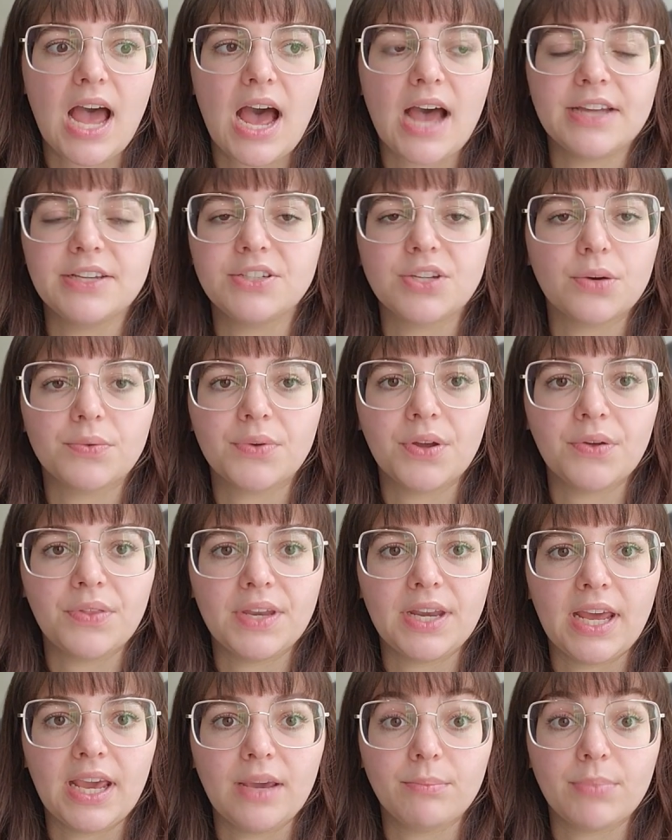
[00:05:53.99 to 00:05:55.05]
I don't know the
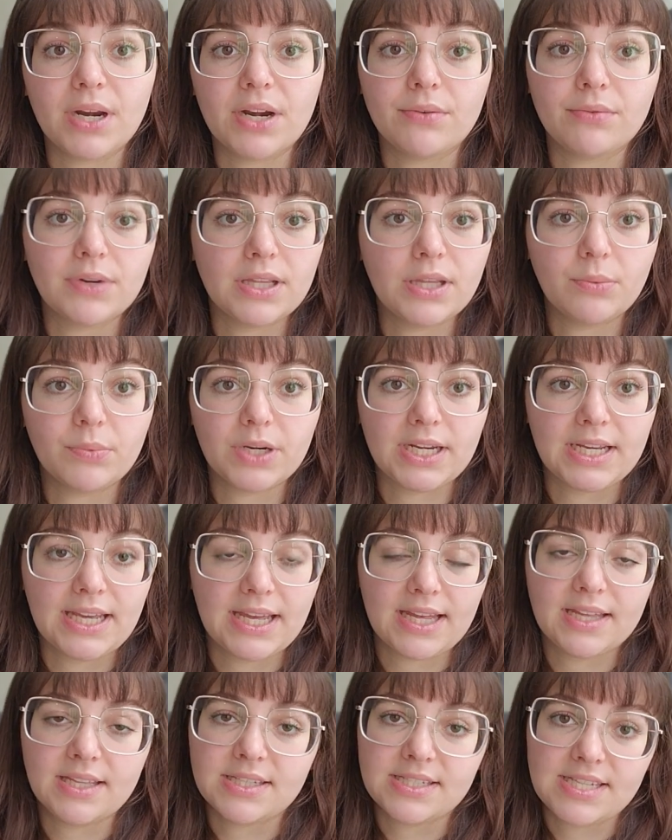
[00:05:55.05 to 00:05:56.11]
name, but I really want to
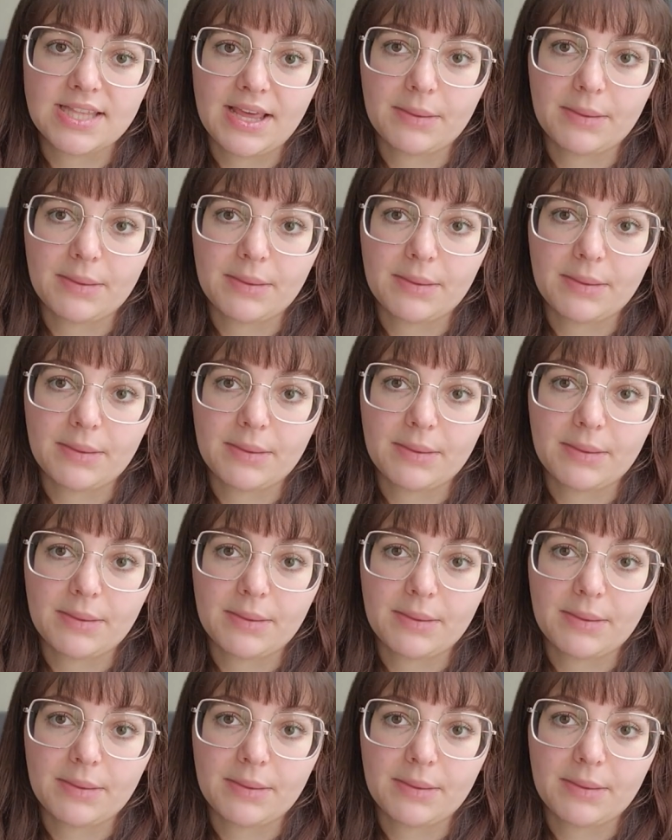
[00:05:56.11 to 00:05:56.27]
get into